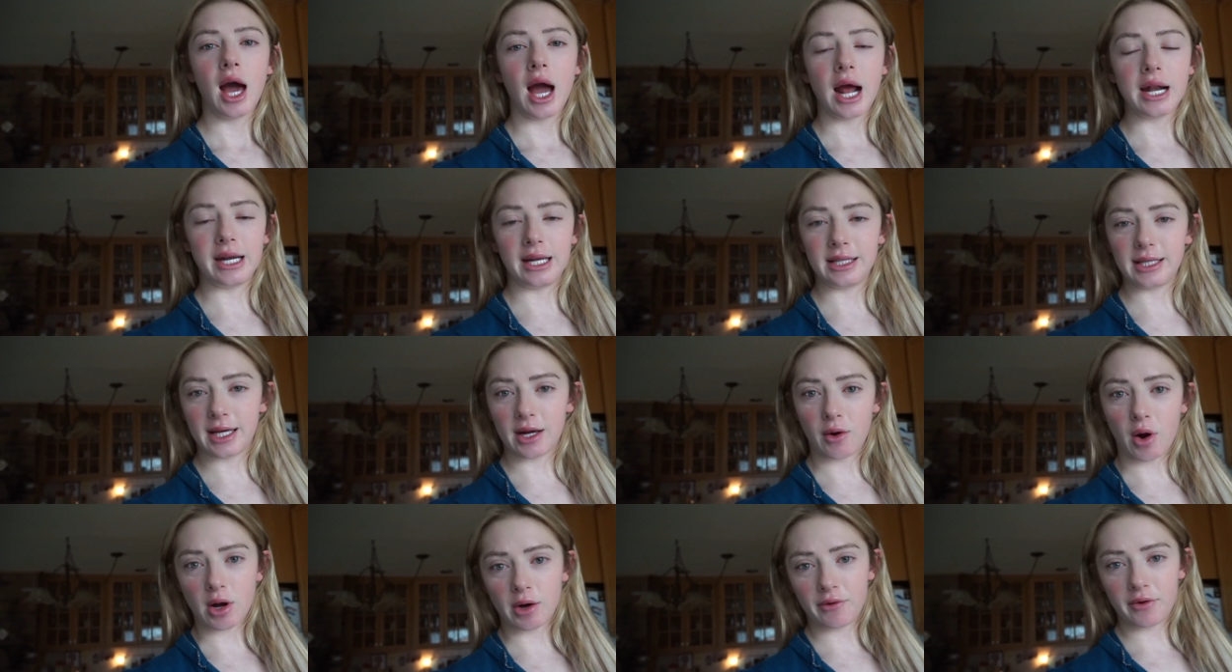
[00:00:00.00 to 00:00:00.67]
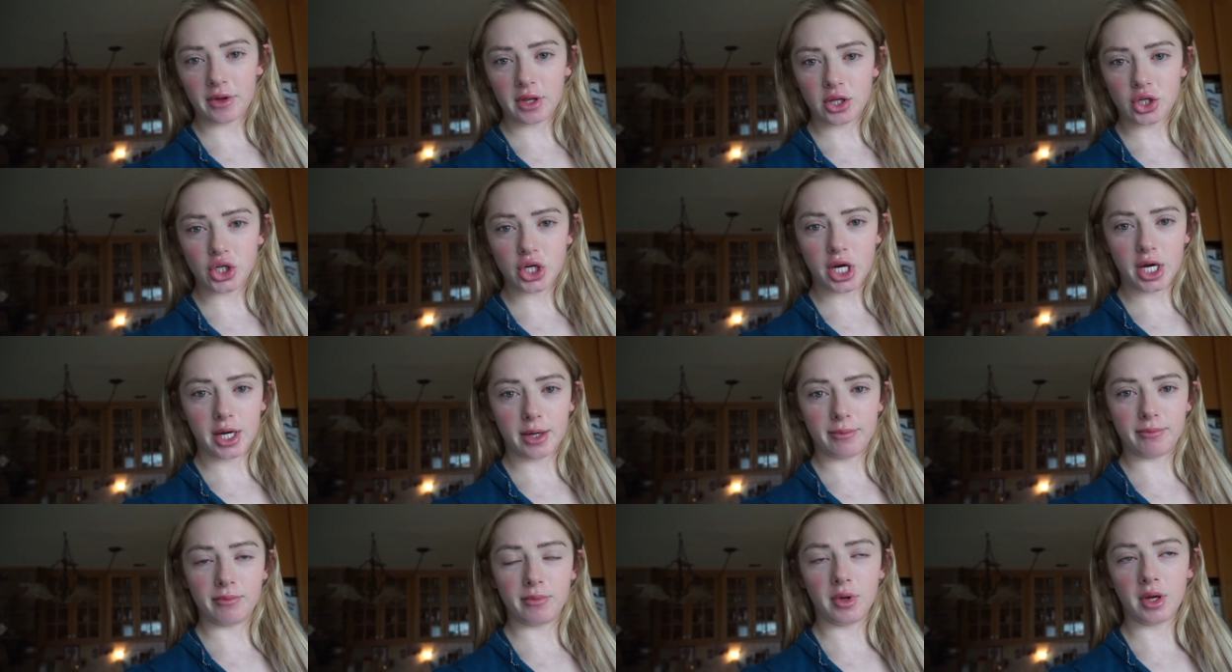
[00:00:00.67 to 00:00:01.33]
I need to get ready for the
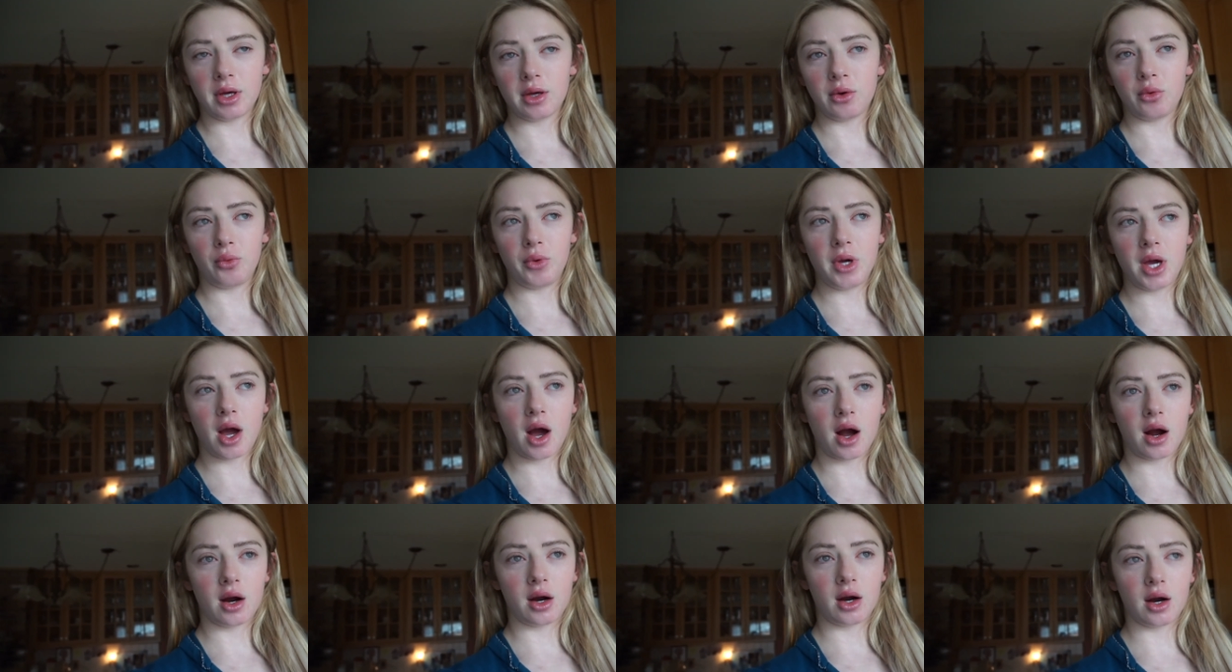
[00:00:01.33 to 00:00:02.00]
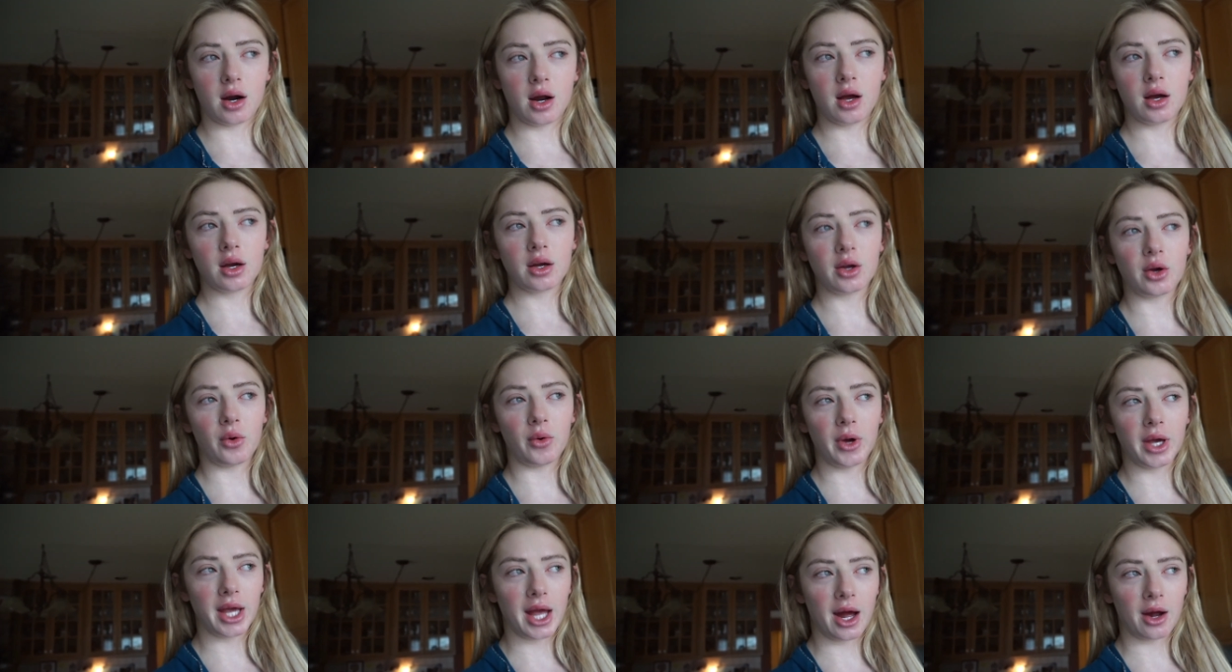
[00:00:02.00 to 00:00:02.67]
gym. We are
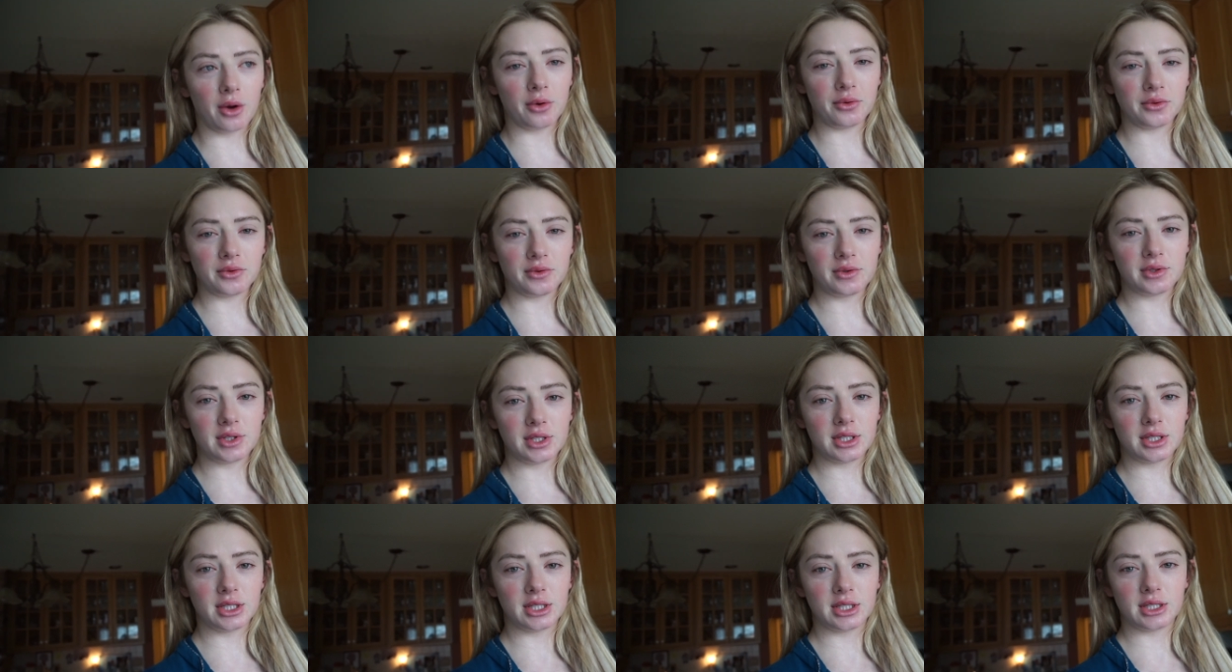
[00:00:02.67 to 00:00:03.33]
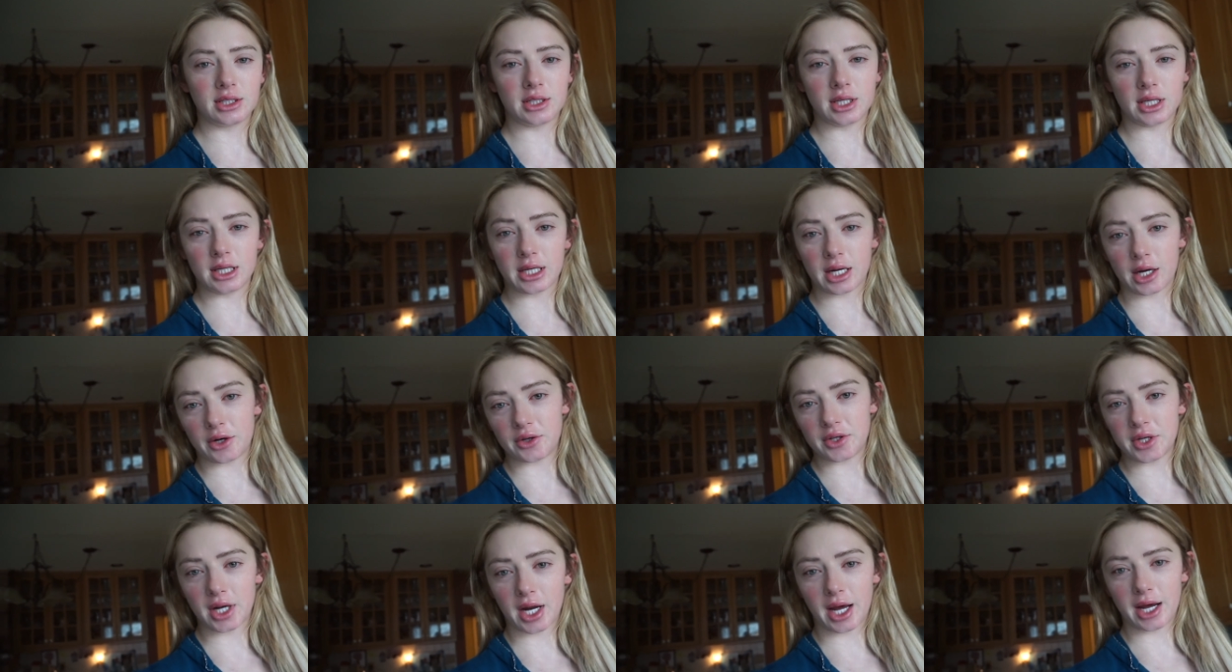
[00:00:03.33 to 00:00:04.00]
going out to
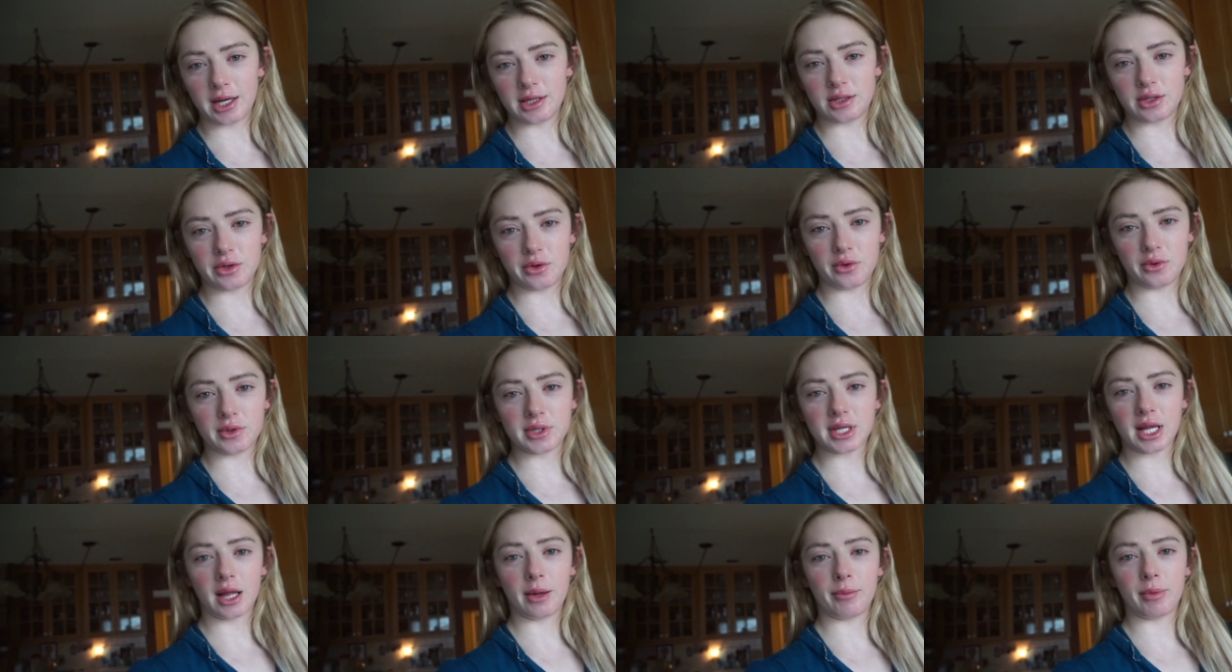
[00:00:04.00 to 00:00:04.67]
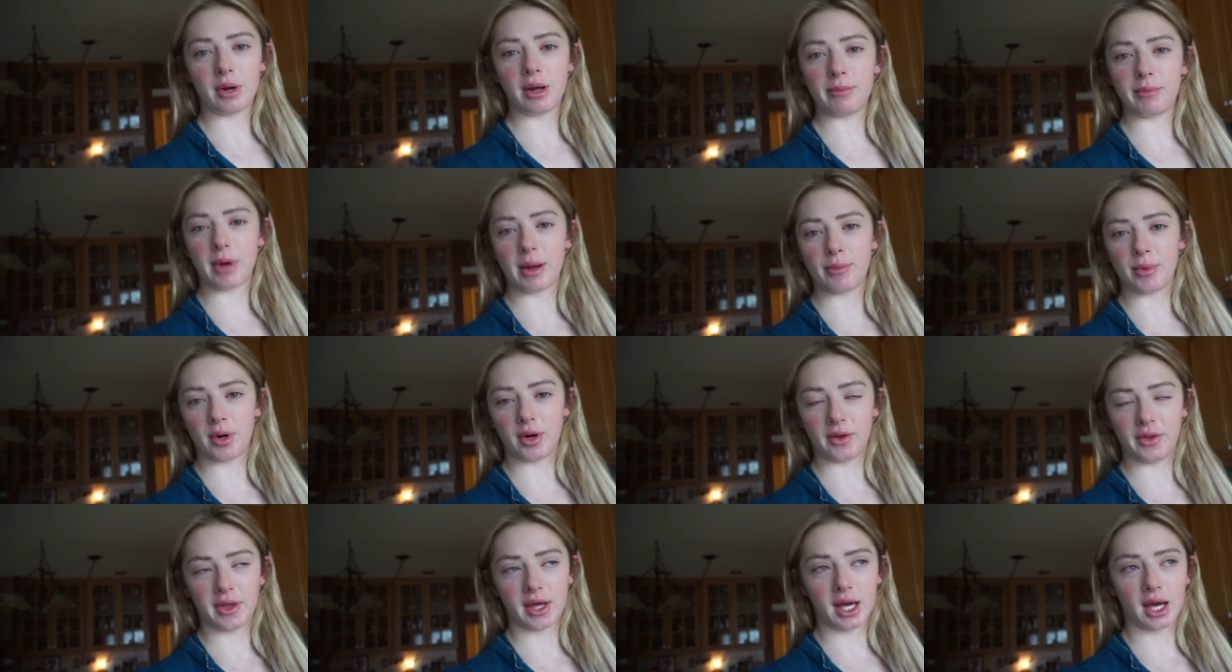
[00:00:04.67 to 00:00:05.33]
dinner tonight to celebrate my
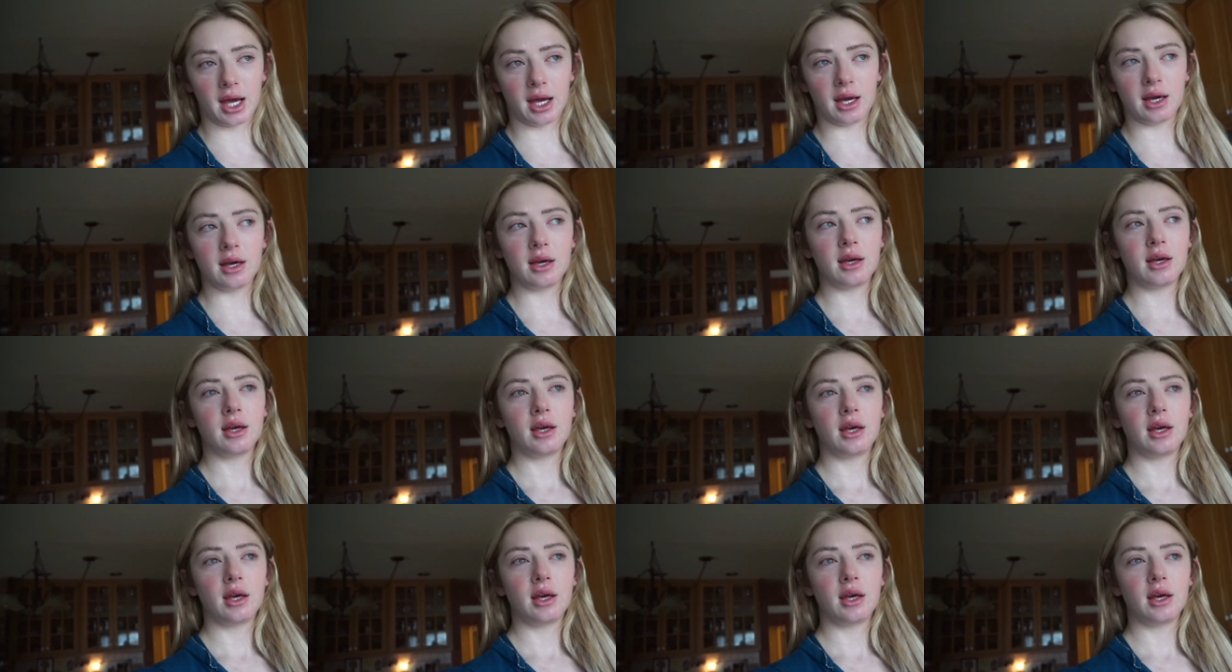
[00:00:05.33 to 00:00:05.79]
birthday.